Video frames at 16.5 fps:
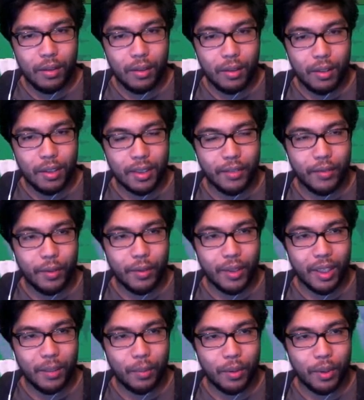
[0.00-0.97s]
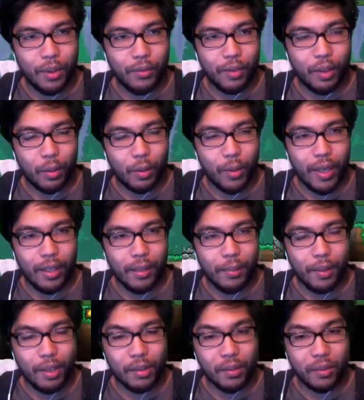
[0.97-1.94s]
because if you teleport too far away, the
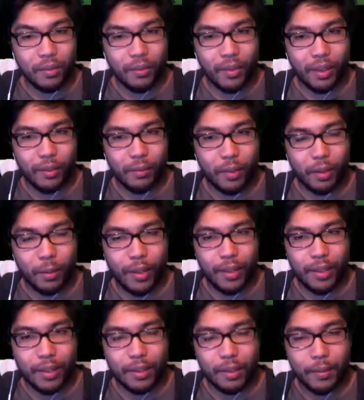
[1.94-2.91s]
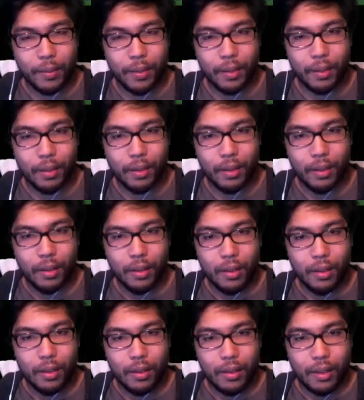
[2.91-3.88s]
boss will freaking run away and disappear.
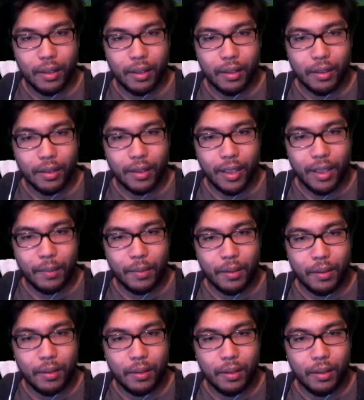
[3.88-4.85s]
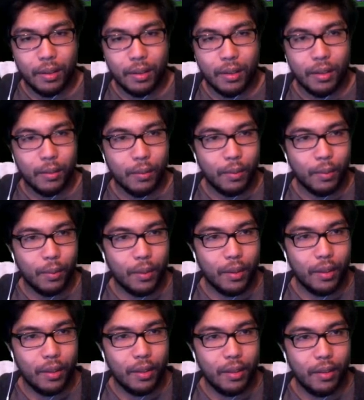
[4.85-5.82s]
Yeah, it does happen. We'll put one
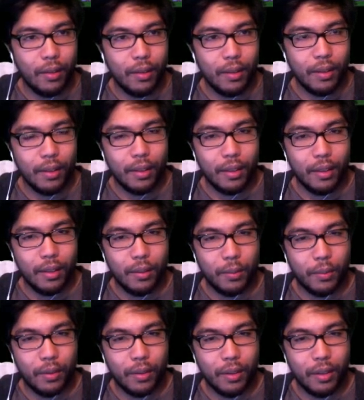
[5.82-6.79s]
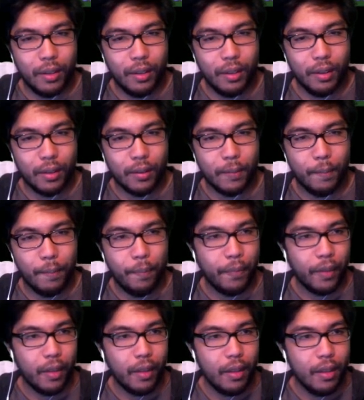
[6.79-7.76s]
here and one here.
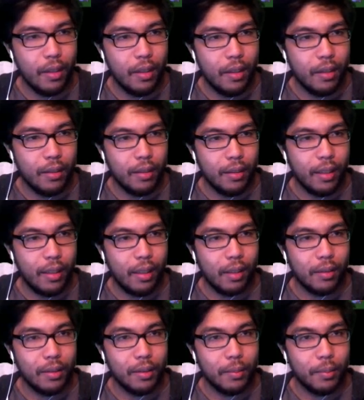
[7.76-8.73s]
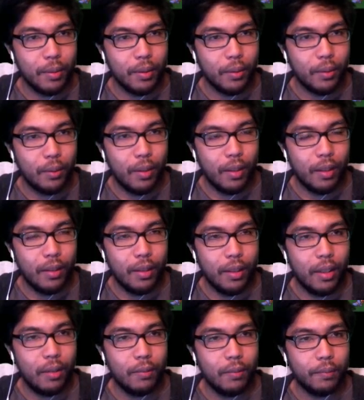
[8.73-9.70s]
Now let's put the wire
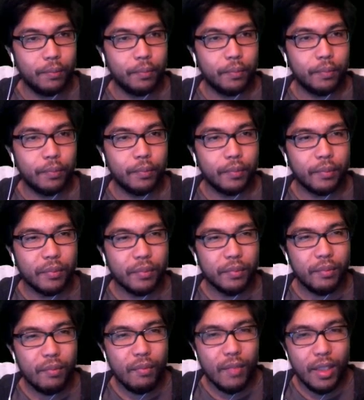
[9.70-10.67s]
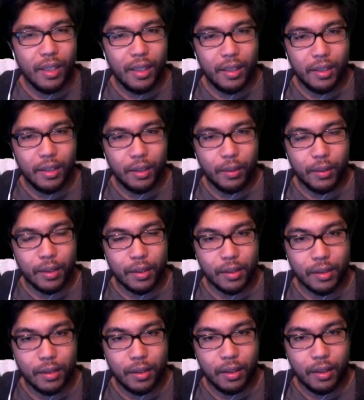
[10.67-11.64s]
down and do
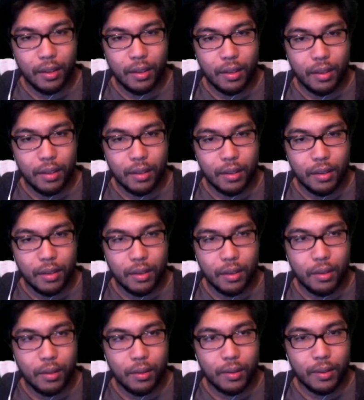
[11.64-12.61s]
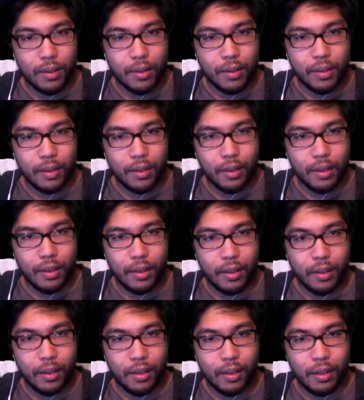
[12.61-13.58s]
this. So let's see.
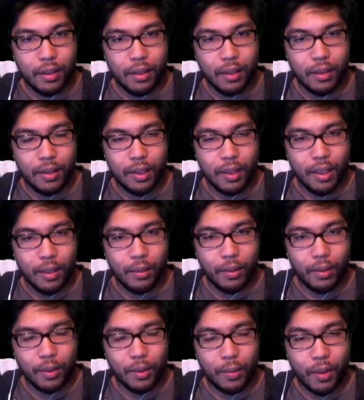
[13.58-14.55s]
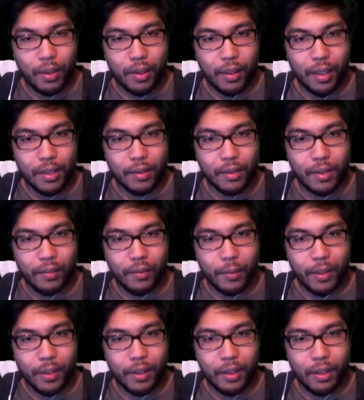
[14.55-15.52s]
Hey, one of those party guys are after me.